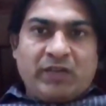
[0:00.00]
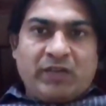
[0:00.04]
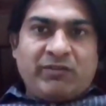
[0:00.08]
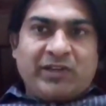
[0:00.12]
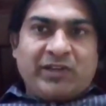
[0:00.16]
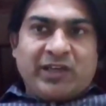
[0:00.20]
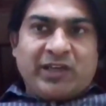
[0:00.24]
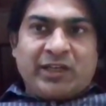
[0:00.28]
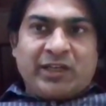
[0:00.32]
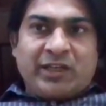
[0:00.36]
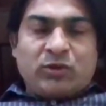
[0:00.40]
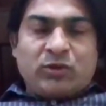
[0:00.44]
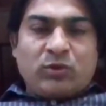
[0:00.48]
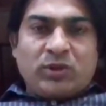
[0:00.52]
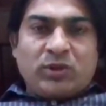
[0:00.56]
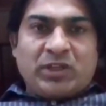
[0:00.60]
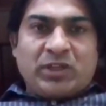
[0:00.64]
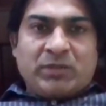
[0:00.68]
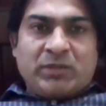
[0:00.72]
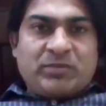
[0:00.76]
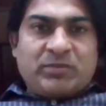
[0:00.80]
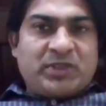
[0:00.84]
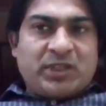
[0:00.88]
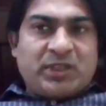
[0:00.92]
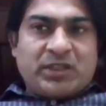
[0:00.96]
and when I
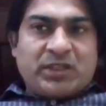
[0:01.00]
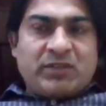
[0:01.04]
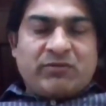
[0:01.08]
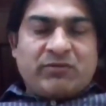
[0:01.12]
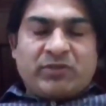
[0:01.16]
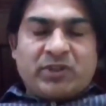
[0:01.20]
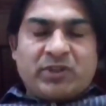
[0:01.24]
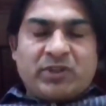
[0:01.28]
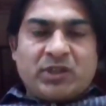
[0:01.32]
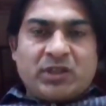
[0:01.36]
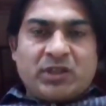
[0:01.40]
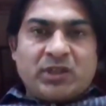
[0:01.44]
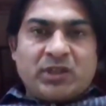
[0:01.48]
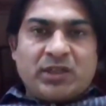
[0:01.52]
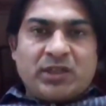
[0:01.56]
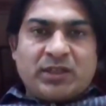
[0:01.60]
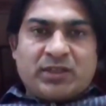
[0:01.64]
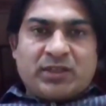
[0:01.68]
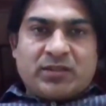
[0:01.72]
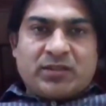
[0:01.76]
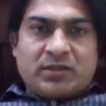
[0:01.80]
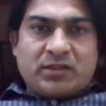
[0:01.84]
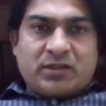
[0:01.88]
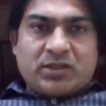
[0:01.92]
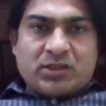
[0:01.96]
told them that
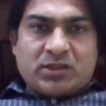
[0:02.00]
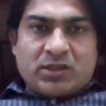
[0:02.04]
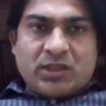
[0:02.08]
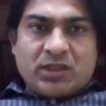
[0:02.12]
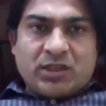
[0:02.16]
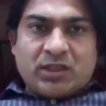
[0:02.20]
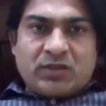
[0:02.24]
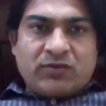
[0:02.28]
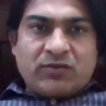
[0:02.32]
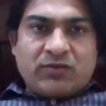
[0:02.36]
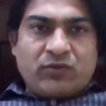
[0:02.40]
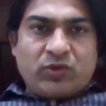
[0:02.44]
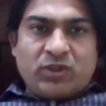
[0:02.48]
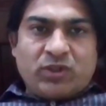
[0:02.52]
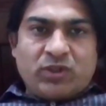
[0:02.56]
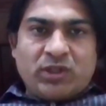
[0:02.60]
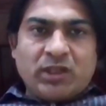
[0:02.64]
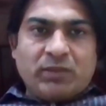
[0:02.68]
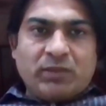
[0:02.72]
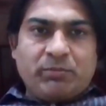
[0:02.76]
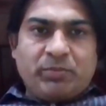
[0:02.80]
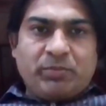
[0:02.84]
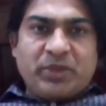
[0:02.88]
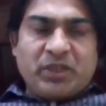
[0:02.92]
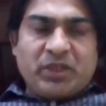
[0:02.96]
let's start
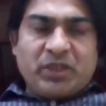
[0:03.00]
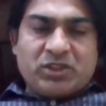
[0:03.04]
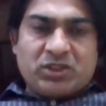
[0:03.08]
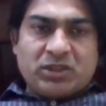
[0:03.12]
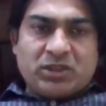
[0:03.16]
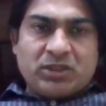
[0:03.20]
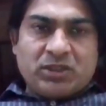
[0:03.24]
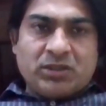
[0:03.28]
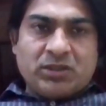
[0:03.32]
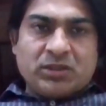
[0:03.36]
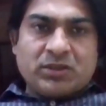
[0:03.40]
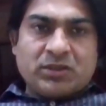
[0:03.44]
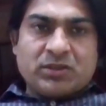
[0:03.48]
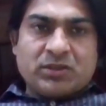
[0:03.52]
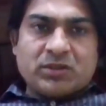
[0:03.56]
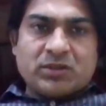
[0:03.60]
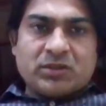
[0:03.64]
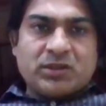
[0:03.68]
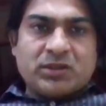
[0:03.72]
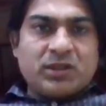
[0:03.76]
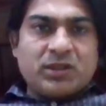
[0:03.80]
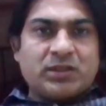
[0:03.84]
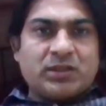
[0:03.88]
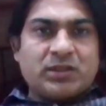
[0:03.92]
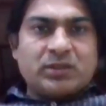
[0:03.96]
full-time patching,
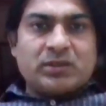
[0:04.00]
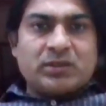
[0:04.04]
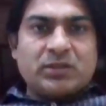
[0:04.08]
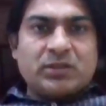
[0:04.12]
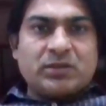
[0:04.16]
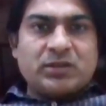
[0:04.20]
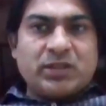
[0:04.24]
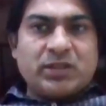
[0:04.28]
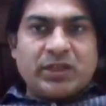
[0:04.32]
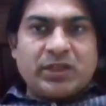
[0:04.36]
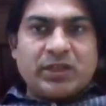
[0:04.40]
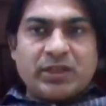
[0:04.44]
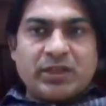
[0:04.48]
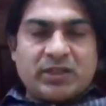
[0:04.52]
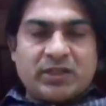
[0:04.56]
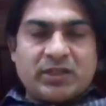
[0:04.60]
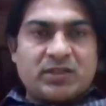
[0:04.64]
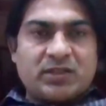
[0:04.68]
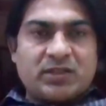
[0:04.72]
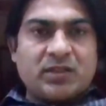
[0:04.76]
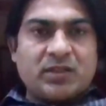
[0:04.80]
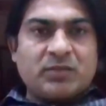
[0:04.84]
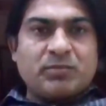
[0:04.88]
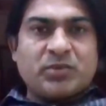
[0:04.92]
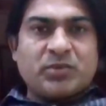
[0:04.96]
then they get
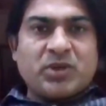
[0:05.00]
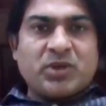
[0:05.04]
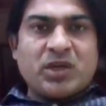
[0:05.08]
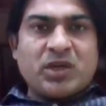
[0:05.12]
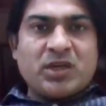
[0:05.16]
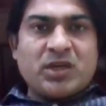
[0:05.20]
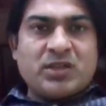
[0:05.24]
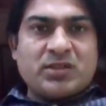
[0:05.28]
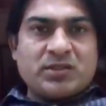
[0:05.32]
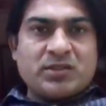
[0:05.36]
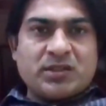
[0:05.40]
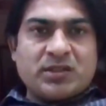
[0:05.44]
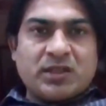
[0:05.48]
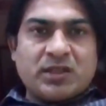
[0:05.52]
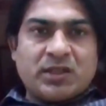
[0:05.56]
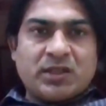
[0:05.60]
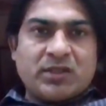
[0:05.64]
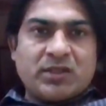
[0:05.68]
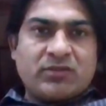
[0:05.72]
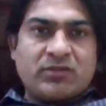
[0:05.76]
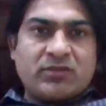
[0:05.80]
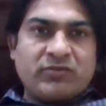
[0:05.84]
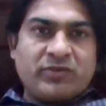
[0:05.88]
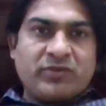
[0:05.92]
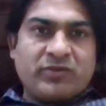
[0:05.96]
surprised
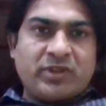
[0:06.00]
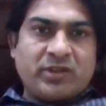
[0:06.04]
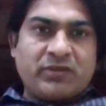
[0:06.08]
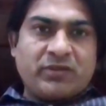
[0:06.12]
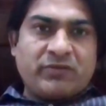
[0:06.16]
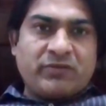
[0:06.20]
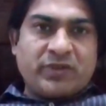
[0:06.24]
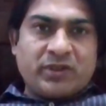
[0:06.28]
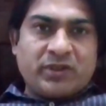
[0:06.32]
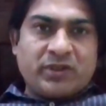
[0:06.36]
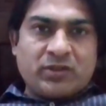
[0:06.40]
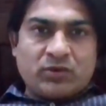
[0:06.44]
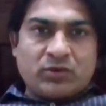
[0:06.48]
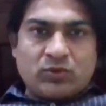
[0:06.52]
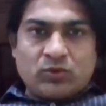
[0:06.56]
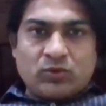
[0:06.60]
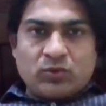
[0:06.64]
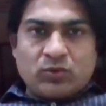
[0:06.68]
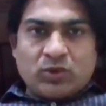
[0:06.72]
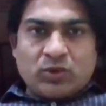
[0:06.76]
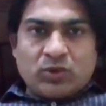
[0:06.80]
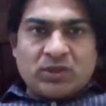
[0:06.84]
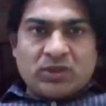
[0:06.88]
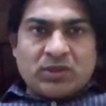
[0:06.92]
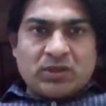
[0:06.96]
that we went
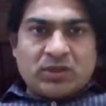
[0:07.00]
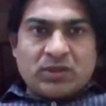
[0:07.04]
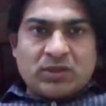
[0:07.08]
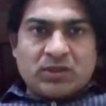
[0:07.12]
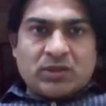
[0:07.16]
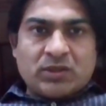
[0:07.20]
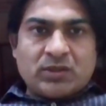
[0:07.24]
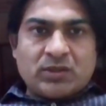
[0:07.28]
to other